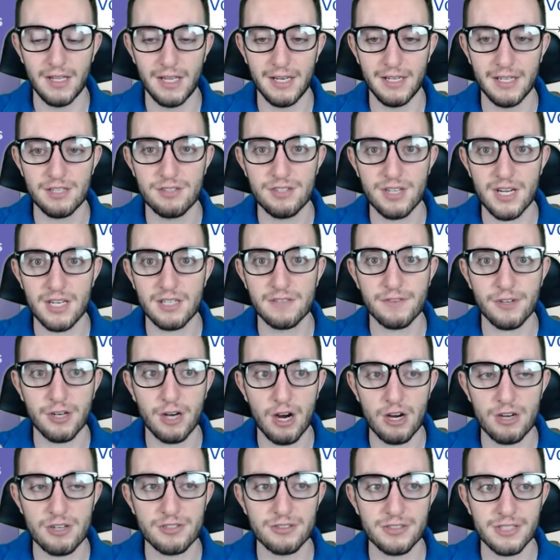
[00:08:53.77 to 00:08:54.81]
in exchange for
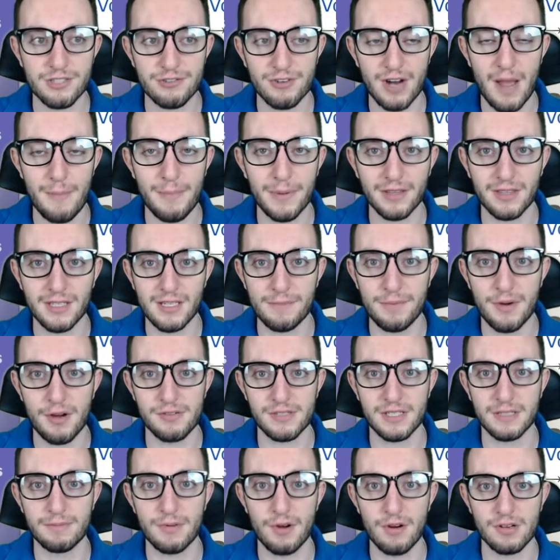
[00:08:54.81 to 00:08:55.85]
harshly dropping the
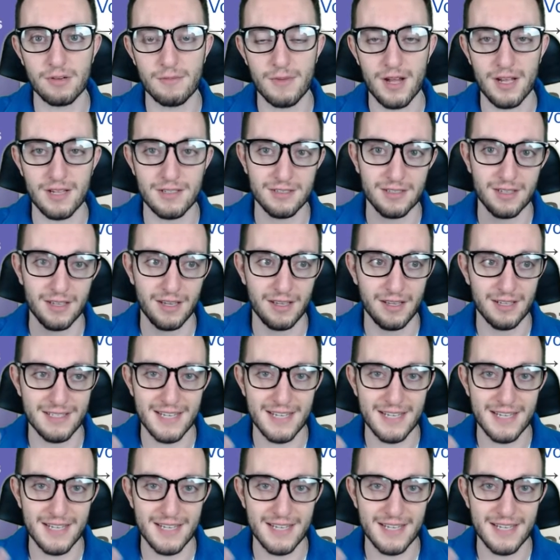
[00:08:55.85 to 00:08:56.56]
opposing Pokemon's